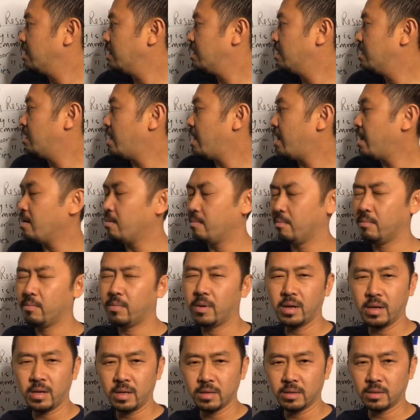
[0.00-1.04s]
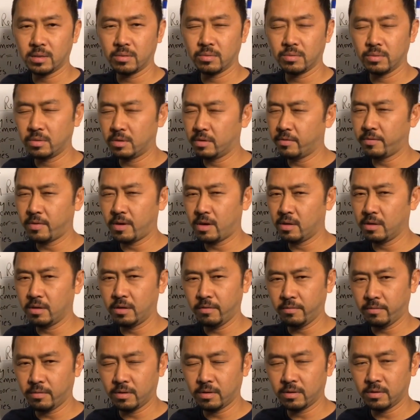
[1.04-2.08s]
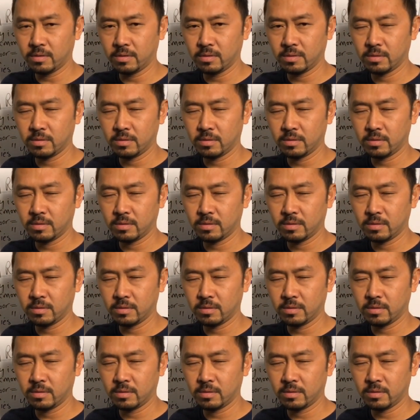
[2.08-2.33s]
that money is the root of all evil?